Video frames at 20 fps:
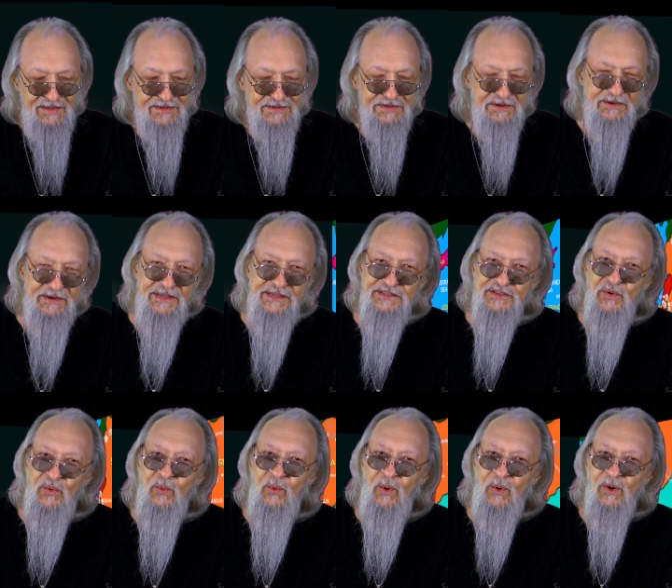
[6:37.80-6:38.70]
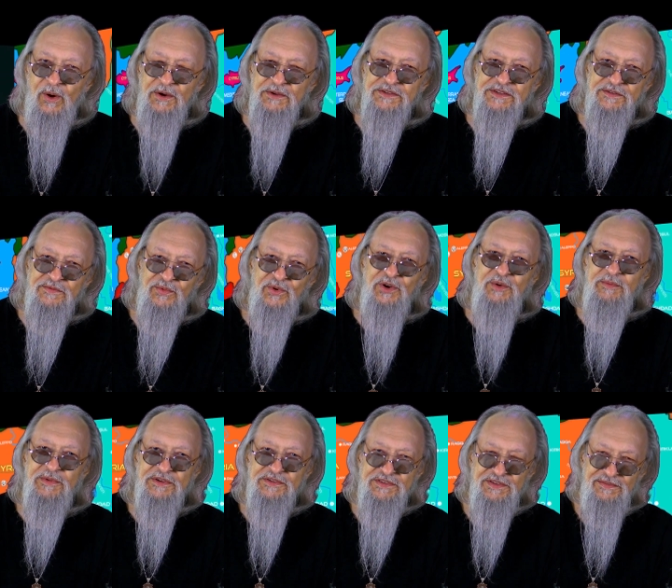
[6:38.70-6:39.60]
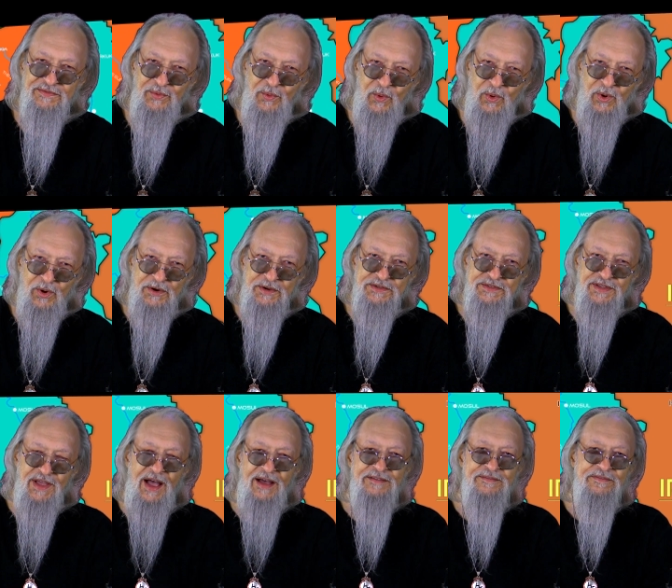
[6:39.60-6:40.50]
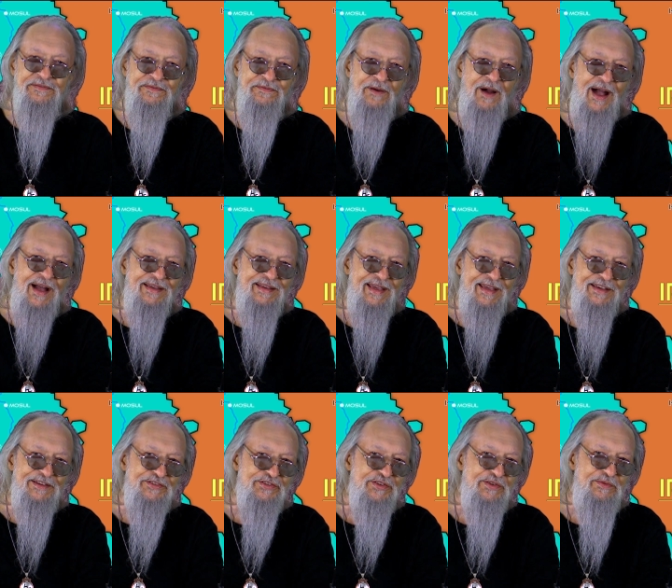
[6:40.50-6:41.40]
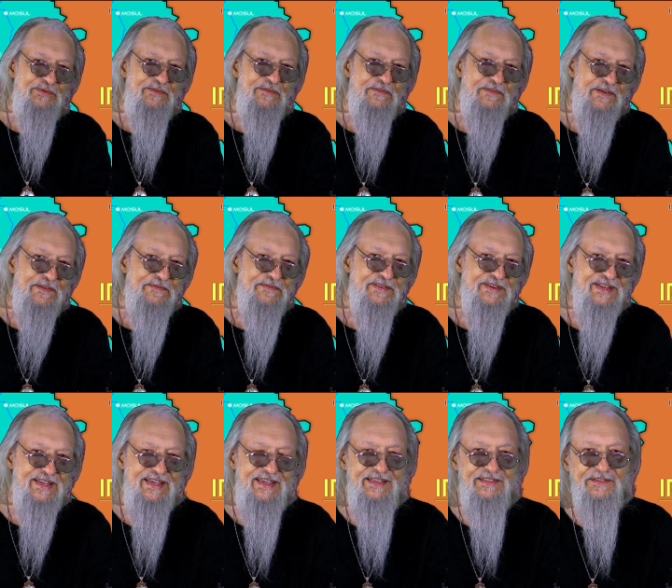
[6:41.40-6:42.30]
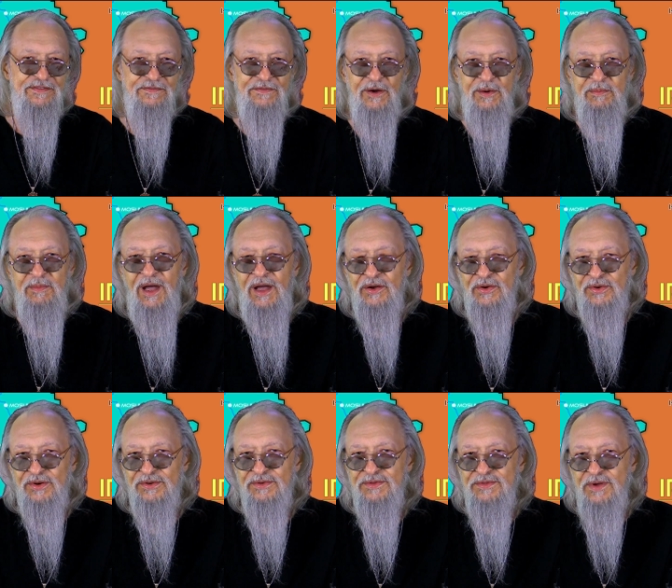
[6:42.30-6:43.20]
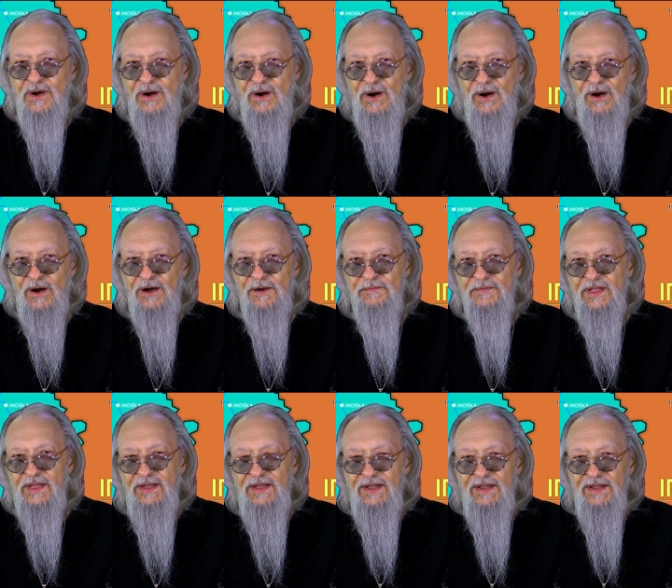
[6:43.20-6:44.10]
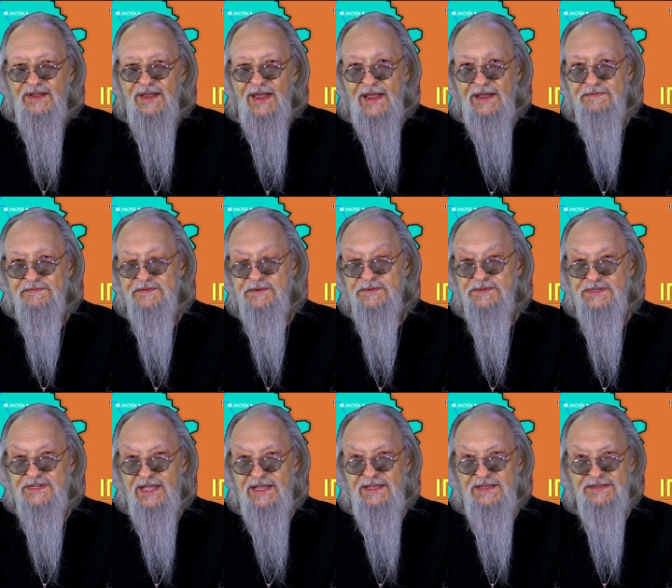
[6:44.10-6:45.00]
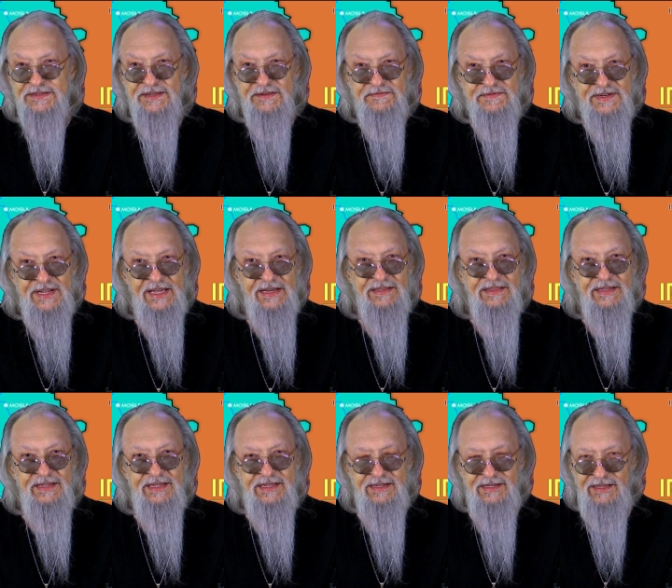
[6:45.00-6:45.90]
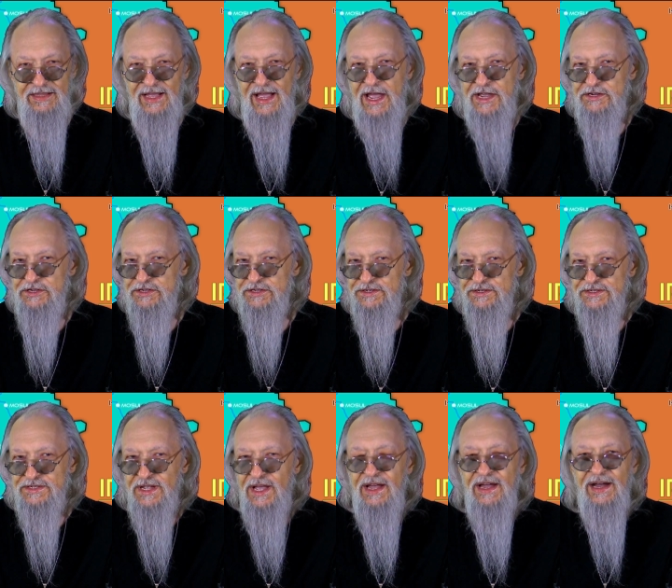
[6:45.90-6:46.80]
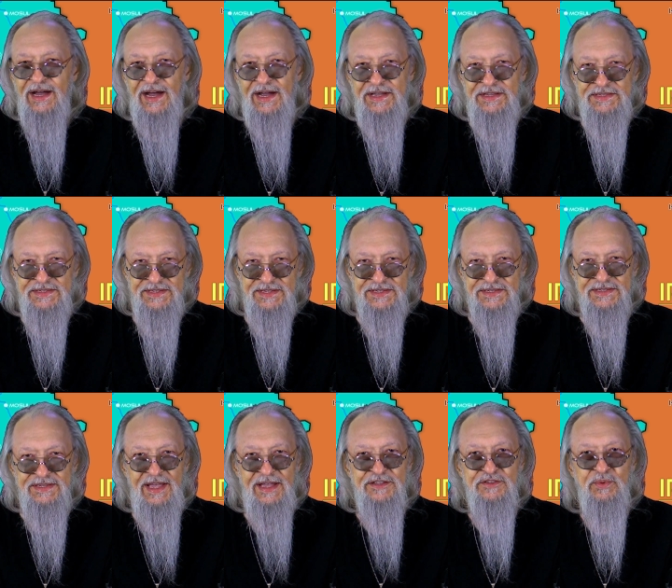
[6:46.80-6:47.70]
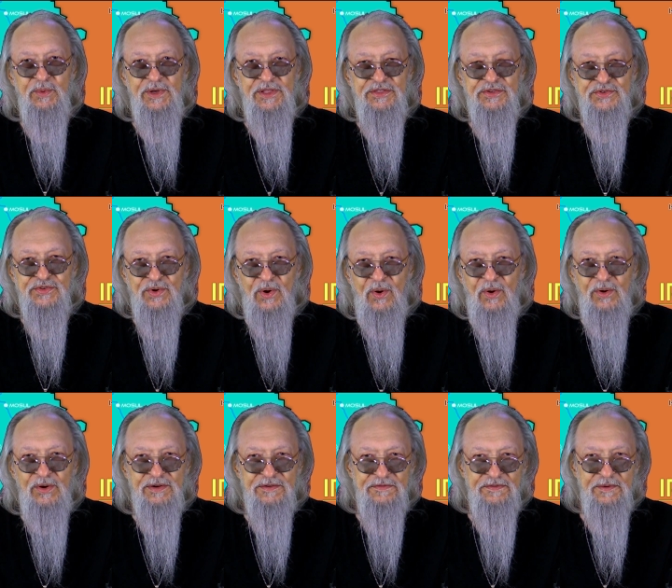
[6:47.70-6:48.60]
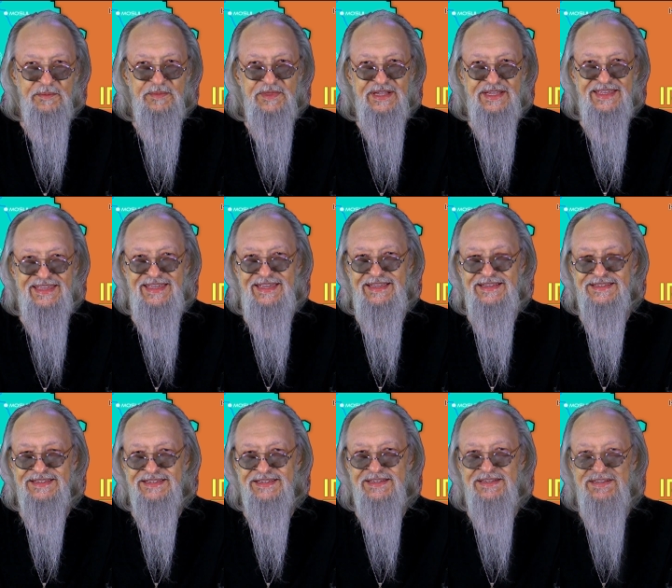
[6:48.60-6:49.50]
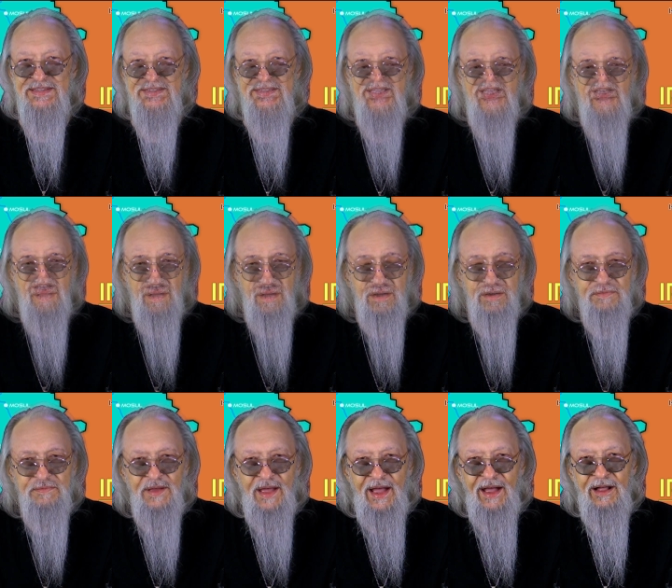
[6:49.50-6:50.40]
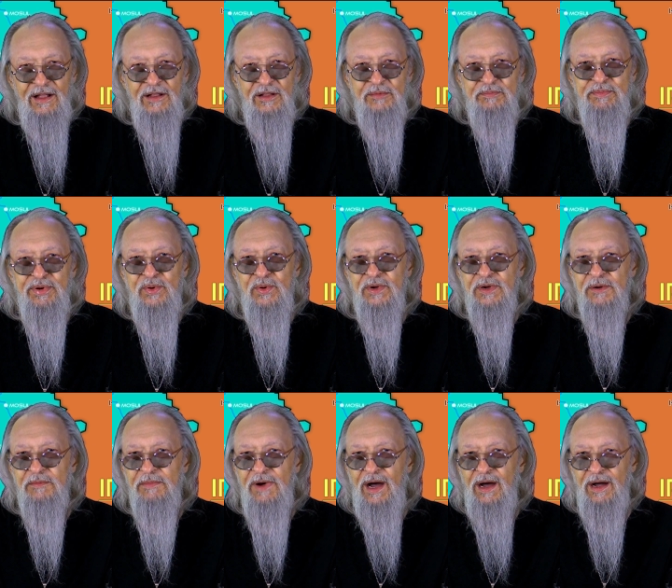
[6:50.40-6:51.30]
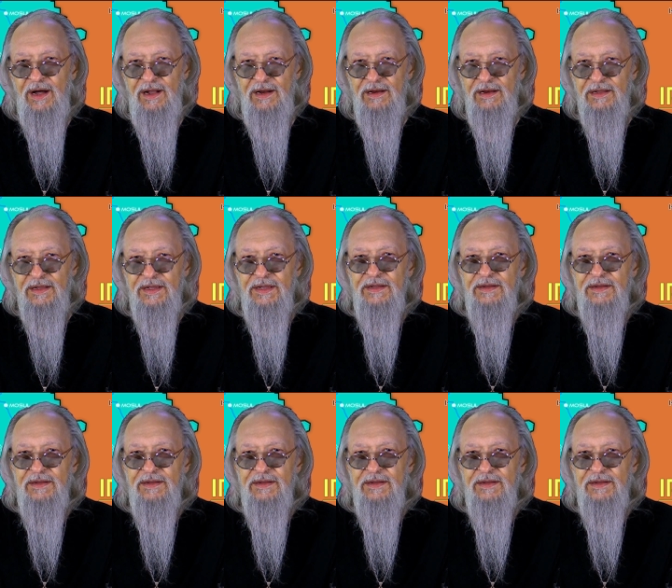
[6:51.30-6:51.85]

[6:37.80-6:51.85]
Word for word: Turning to wars and rumors of wars, on Friday, June 15th, from Rudaw, after days of deadly clashes, ISIS has withdrawn from the key city of Al Bukamal